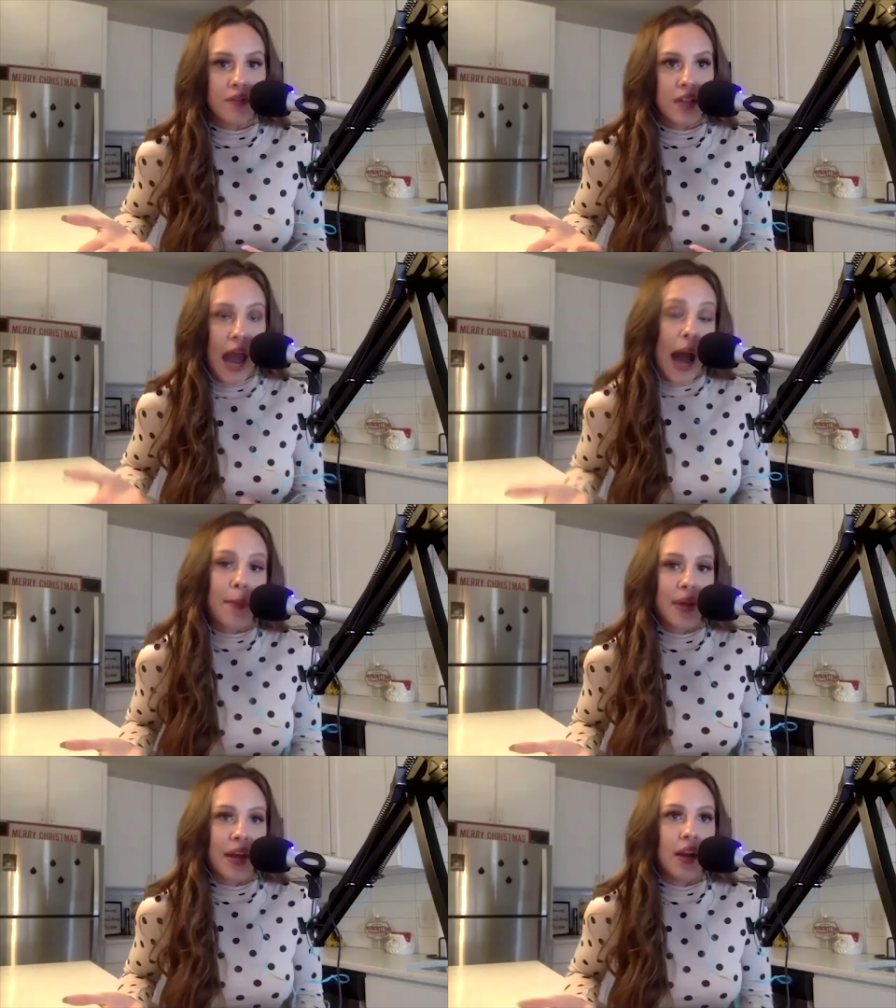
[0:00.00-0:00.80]

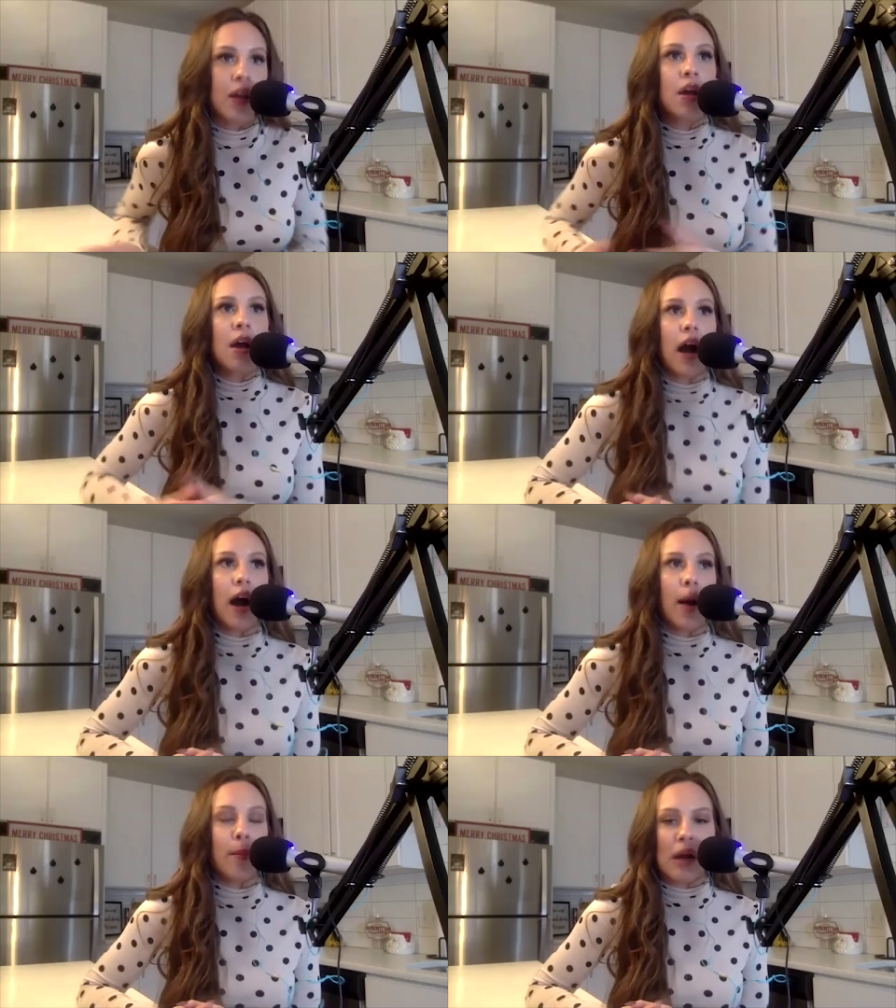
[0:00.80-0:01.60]
happen.
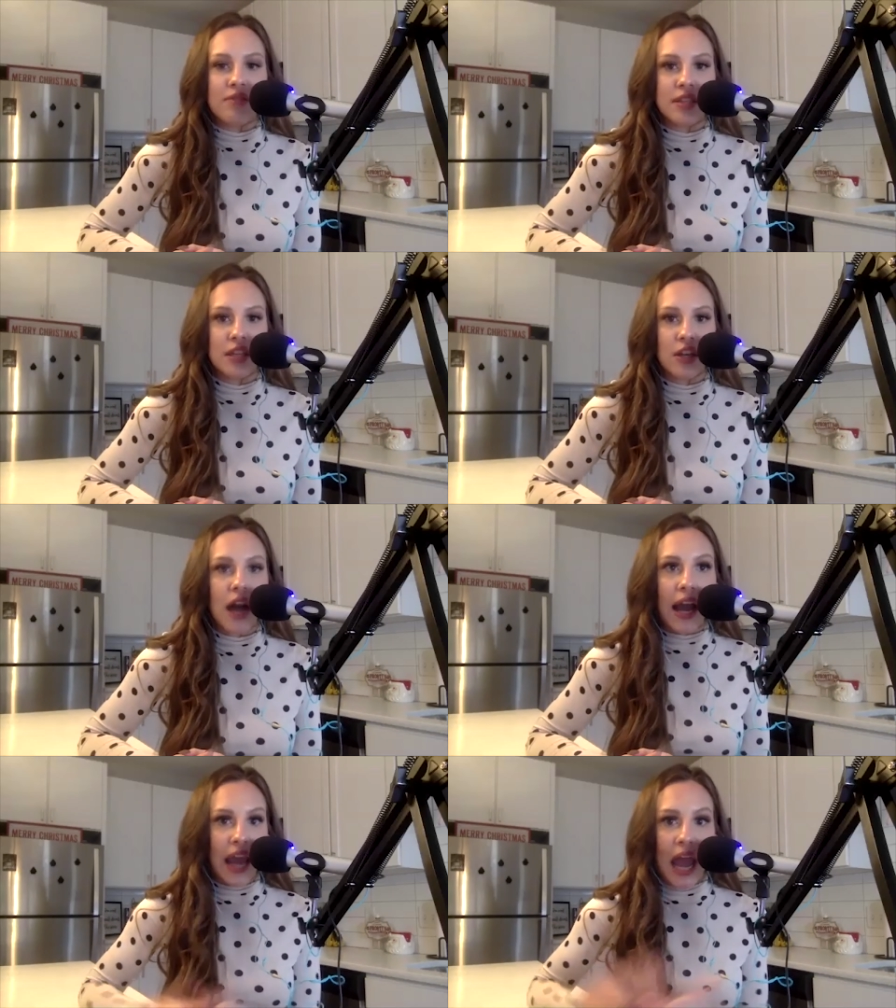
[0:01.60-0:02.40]
Um, obviously, you're
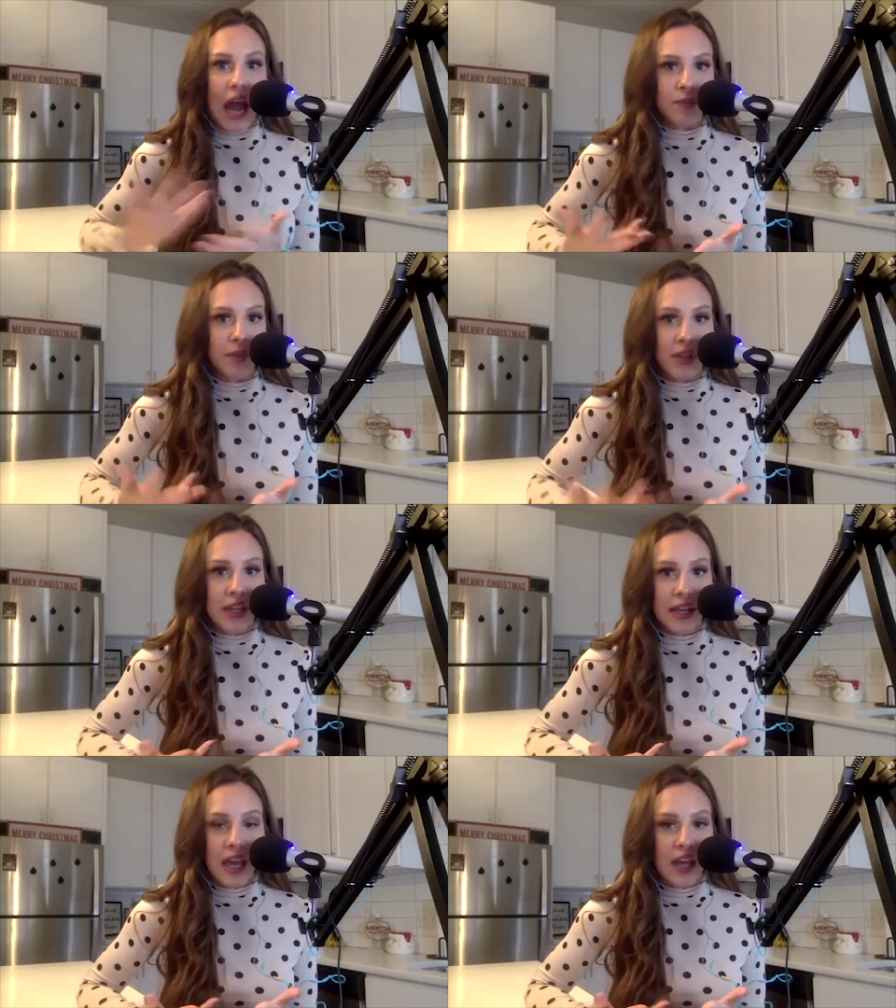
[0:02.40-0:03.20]
not going to have a
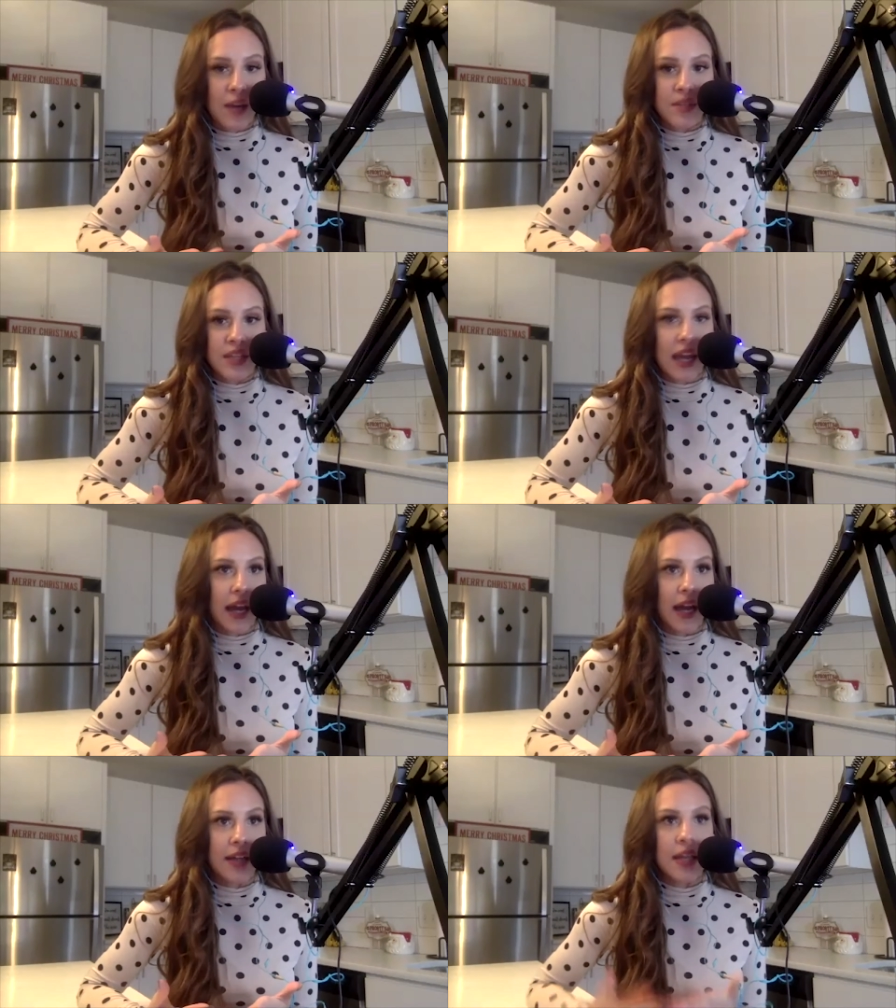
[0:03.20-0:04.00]
million games,
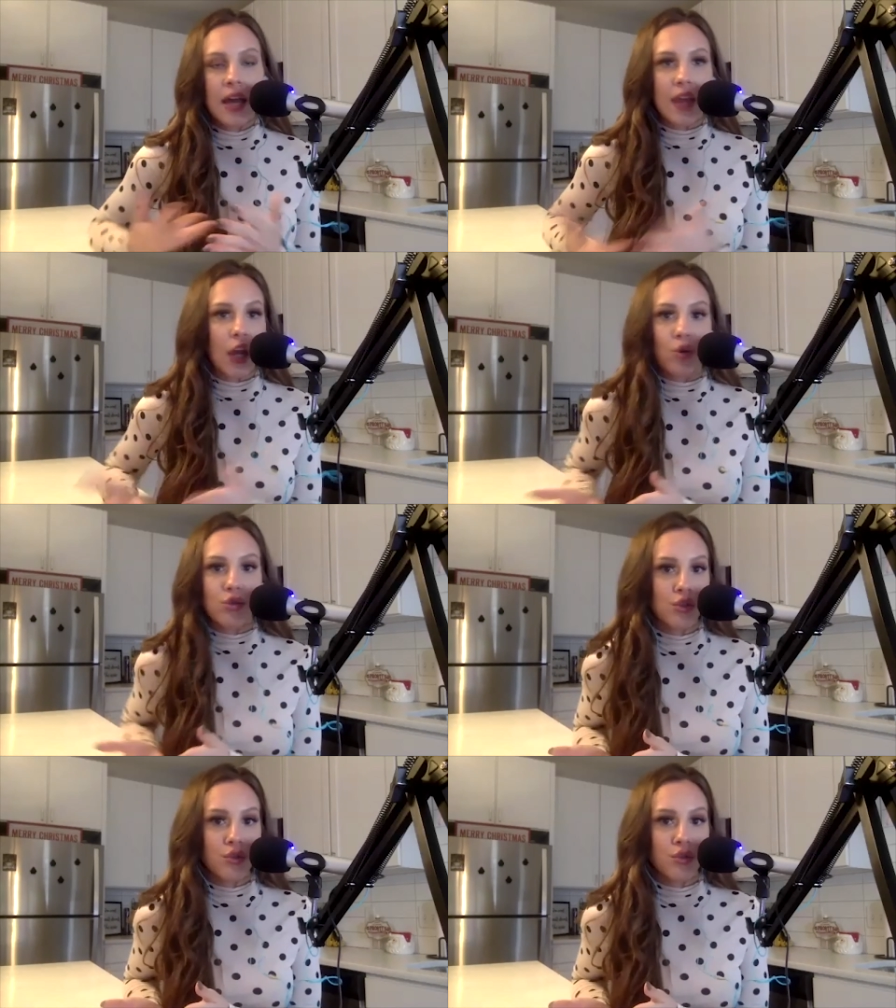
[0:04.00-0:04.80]
and they don't
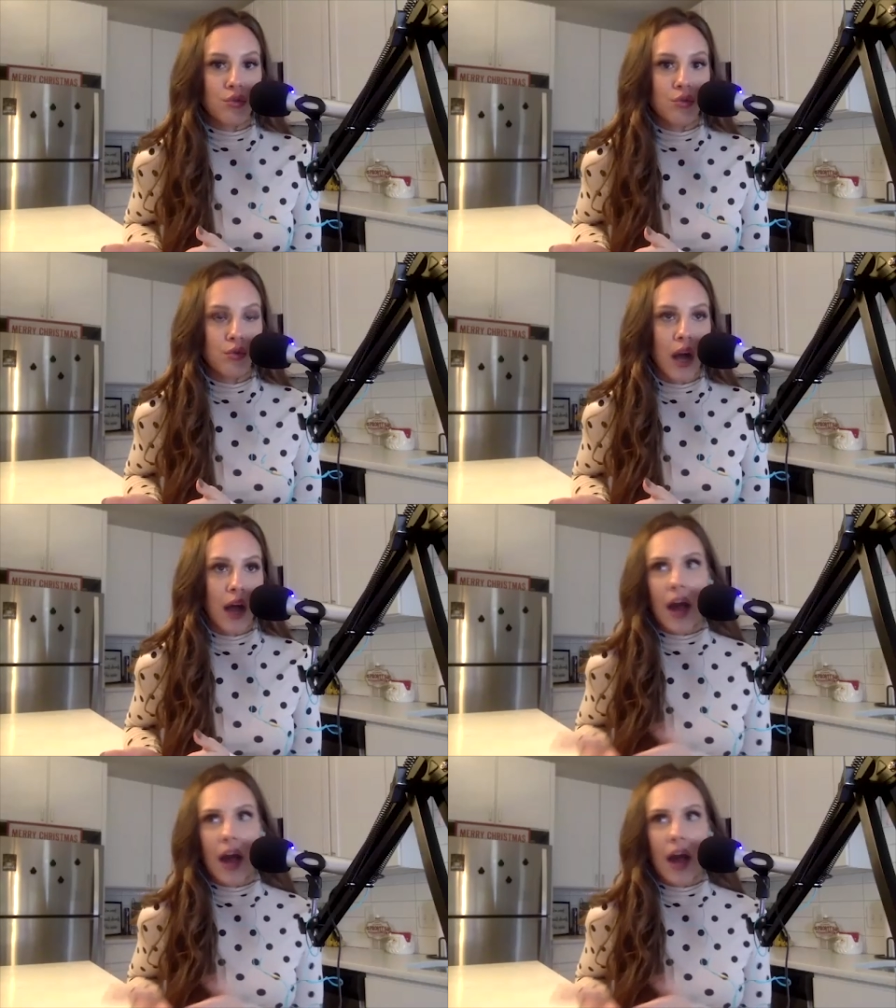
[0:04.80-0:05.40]
do.